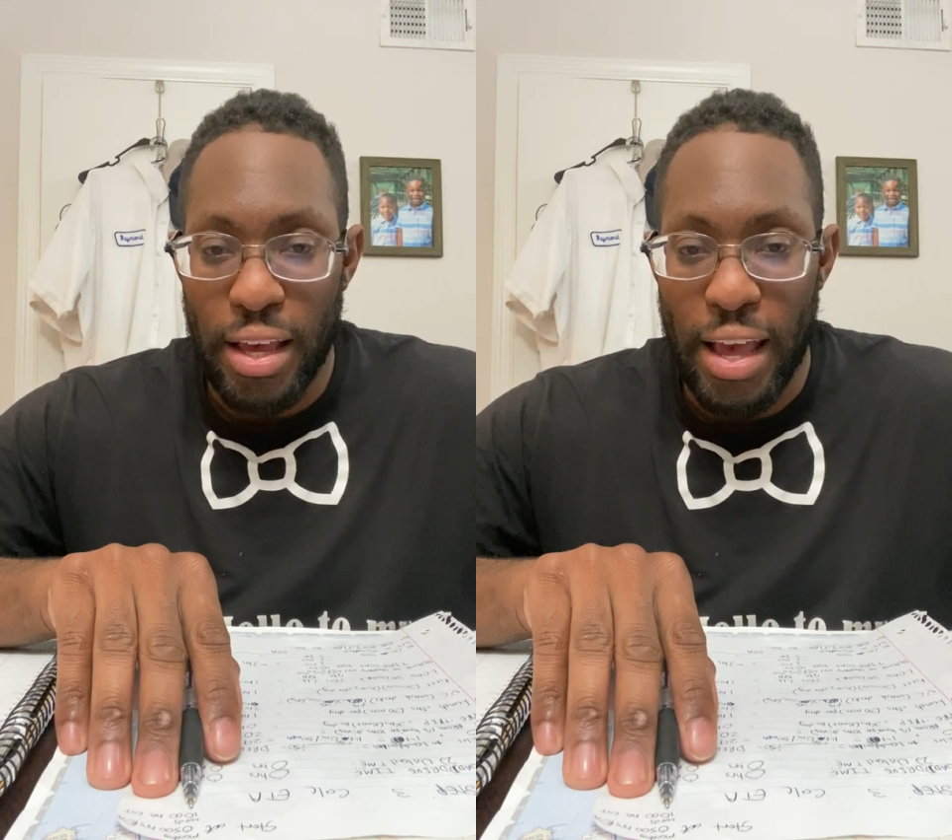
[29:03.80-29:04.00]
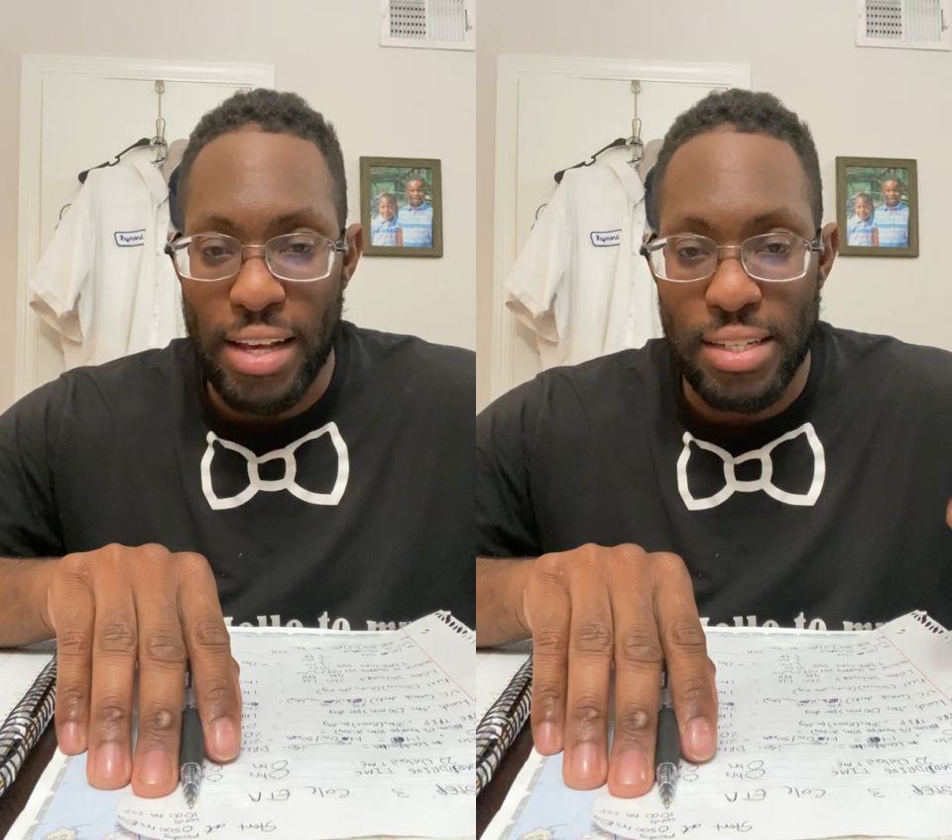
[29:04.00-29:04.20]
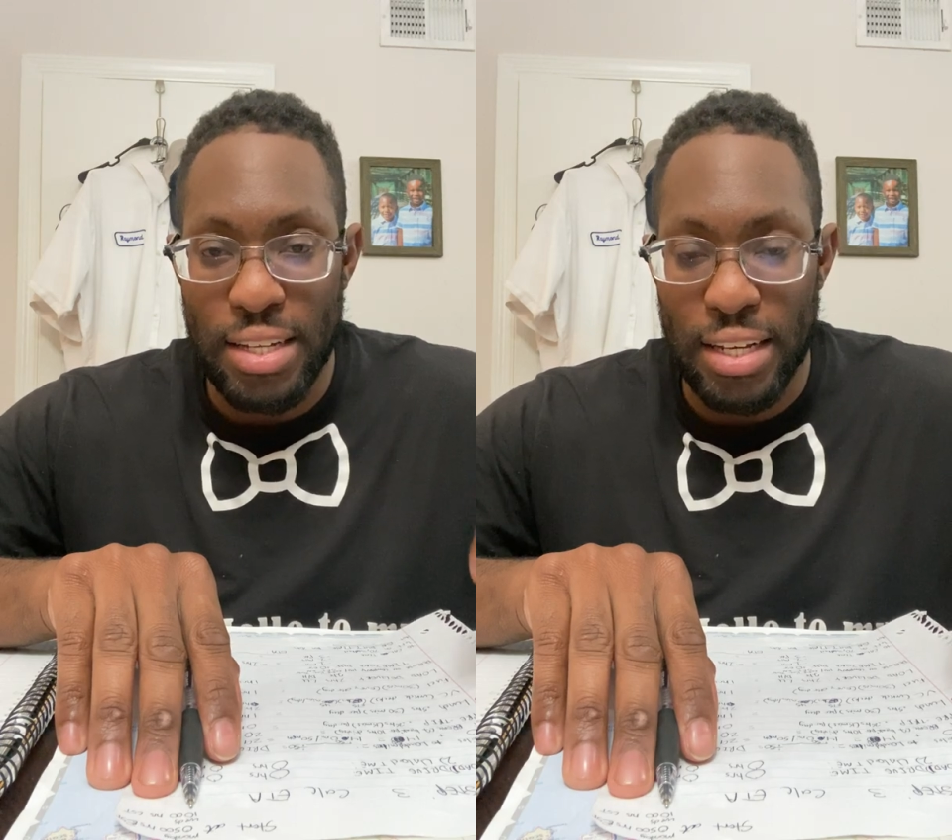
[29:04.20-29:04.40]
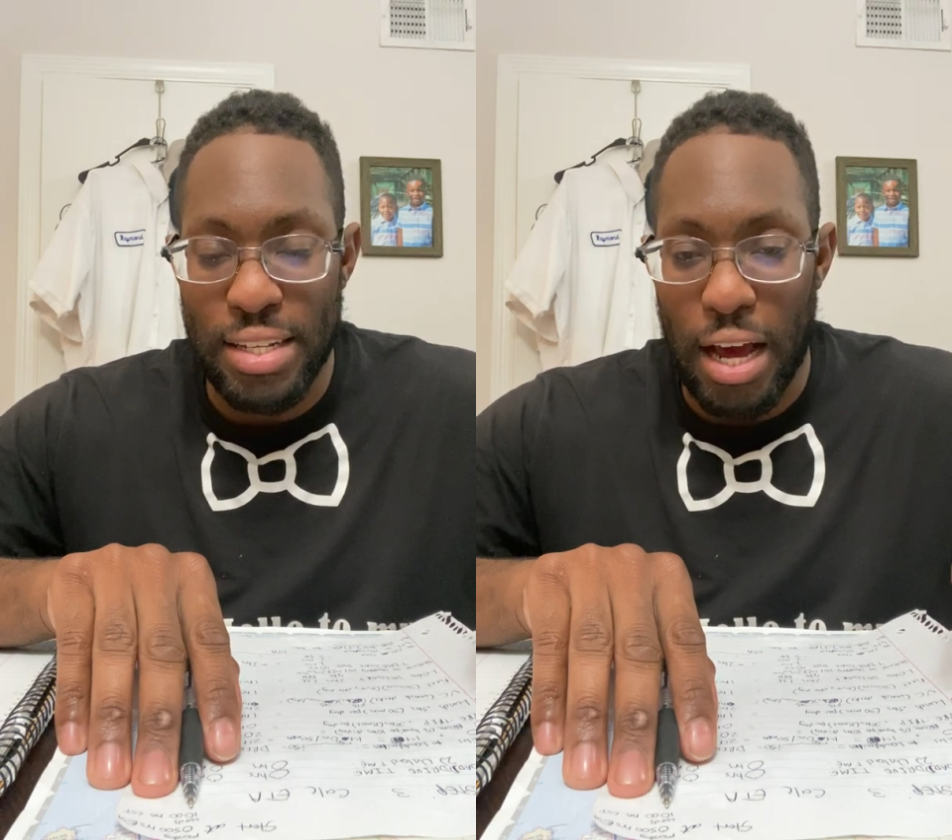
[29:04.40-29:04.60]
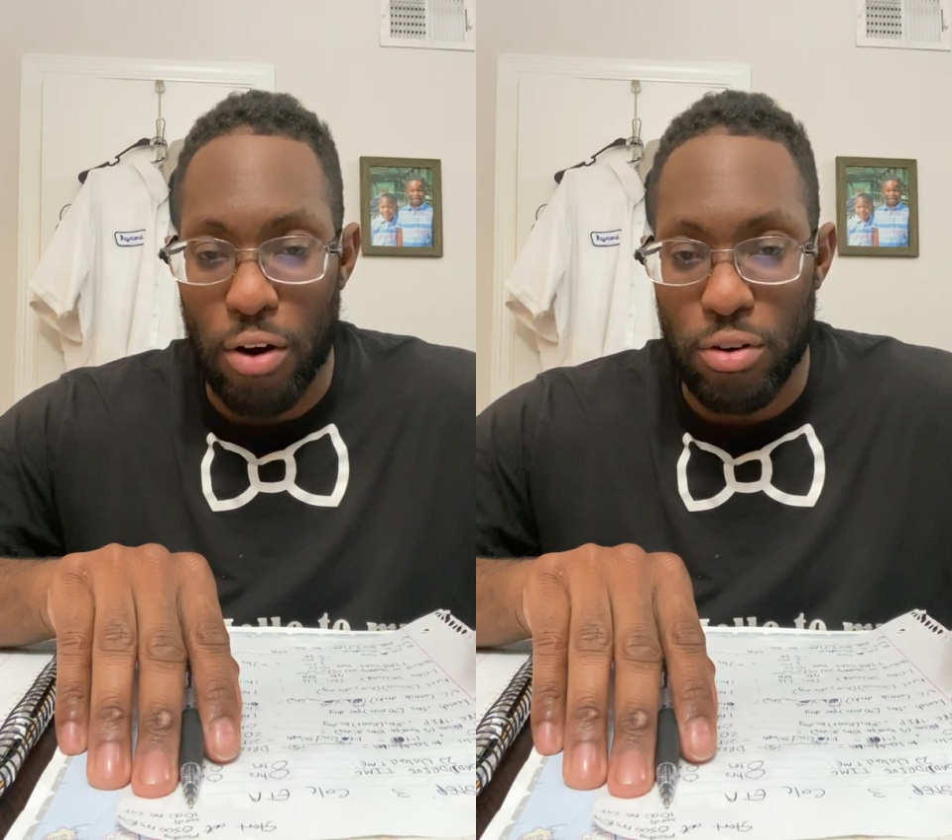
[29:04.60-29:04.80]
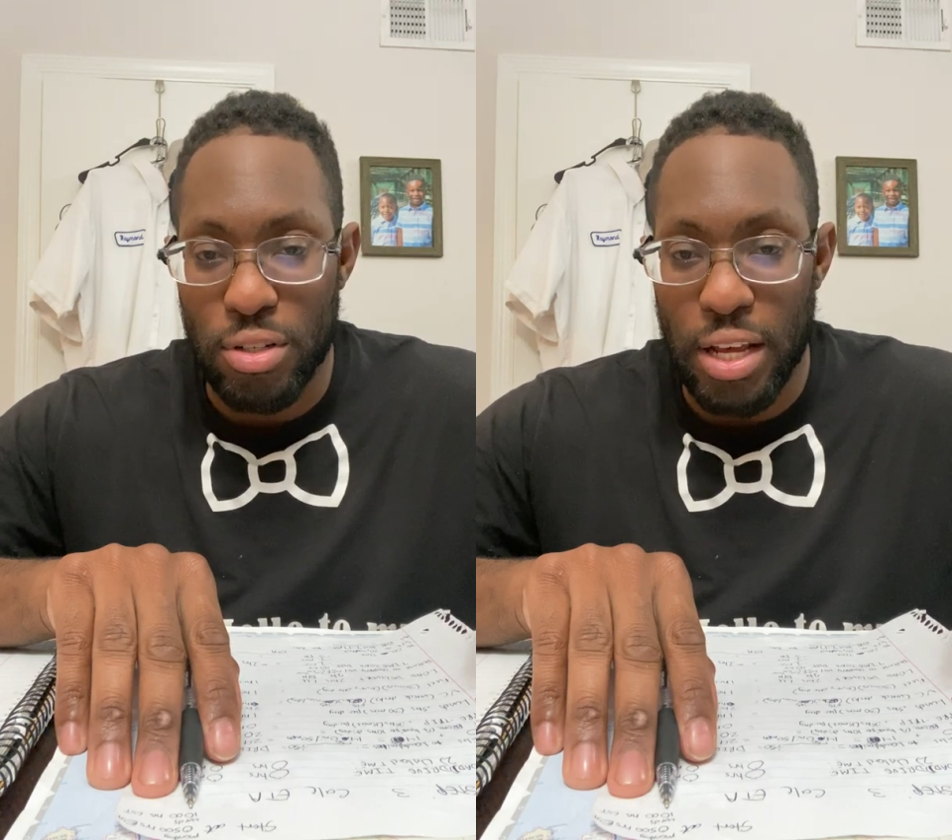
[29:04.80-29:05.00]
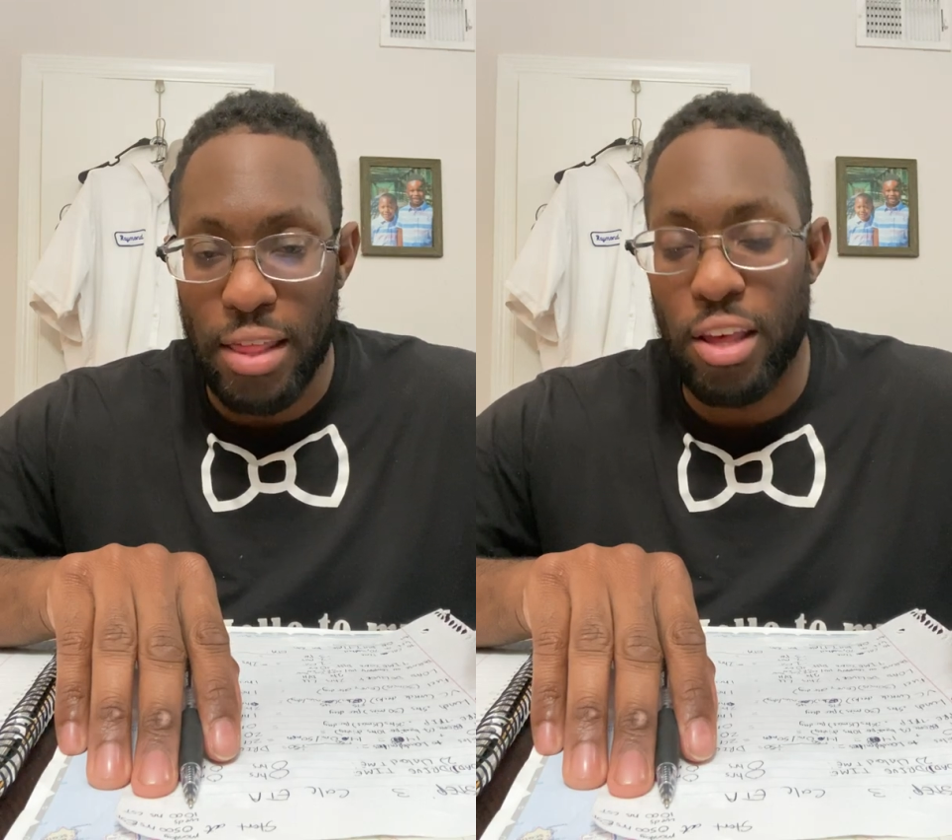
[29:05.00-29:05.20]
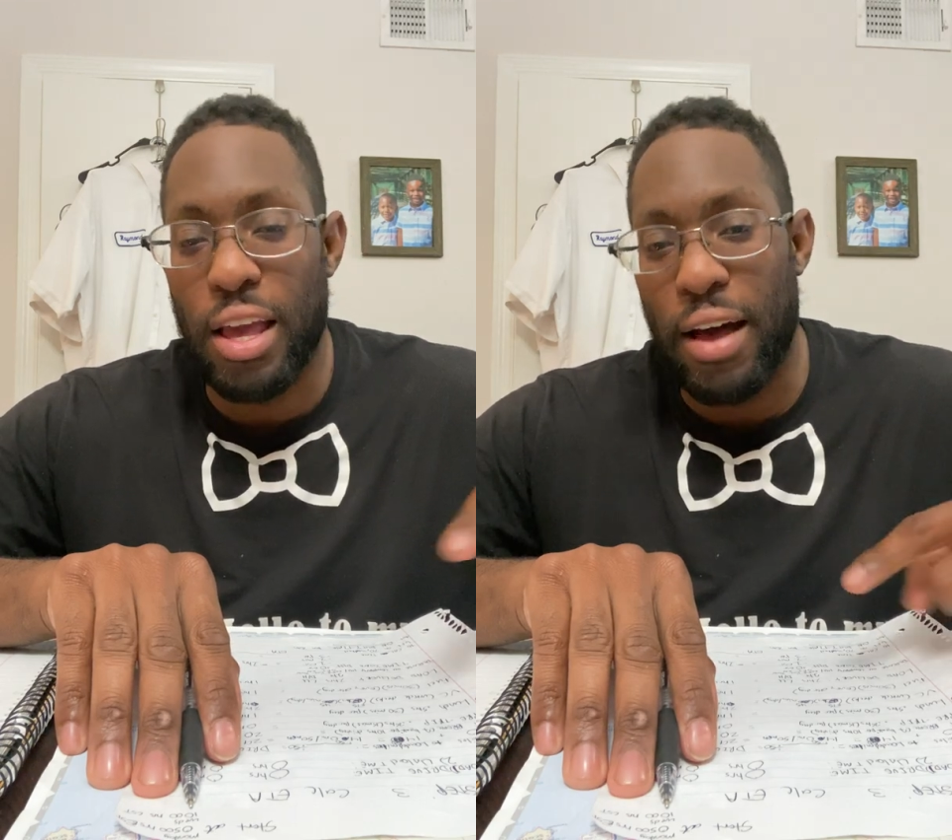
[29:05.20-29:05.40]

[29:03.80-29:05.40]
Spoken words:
is 6 hours. And then you